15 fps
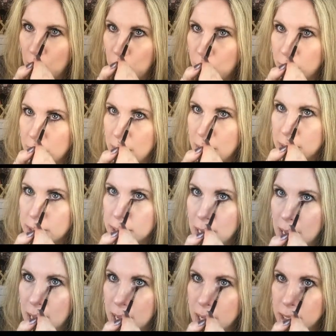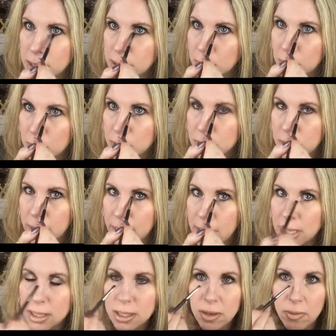And what that does, and of course, you know, I
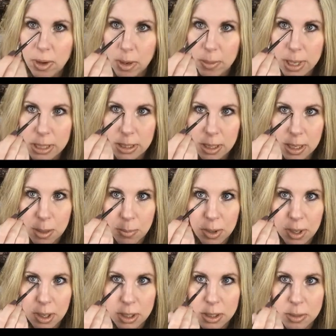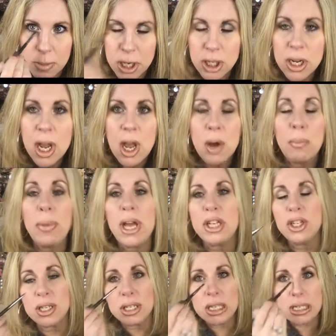can't see very well, so I think I'm putting on too much,
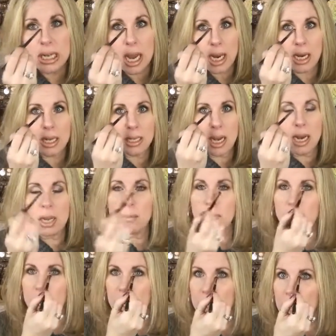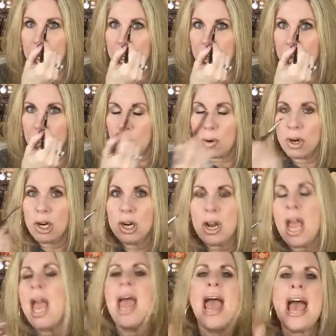but just a tiny, tiny bit in that inner
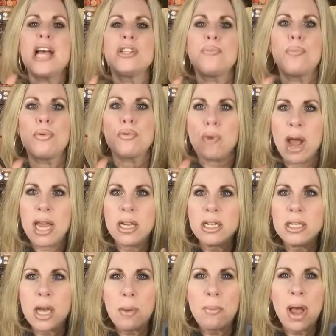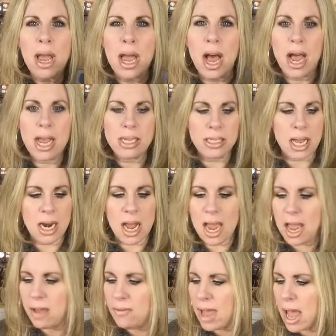corner has brightened up my eyes. And
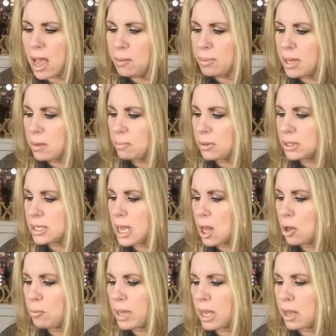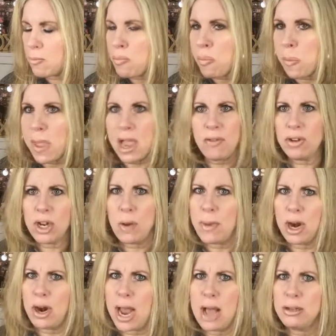I have had people tell me, even no
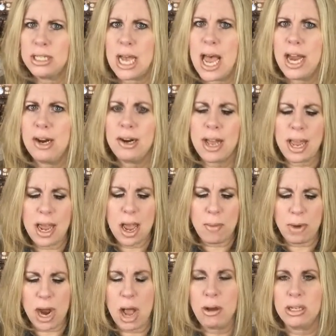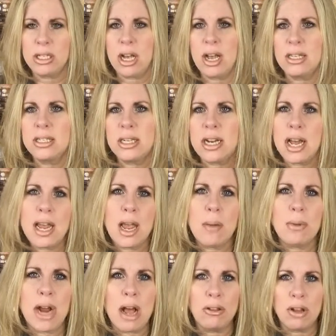matter how tired I am or how exhausted I
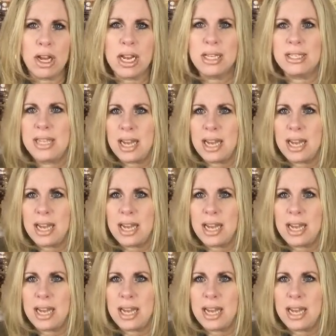am or how long I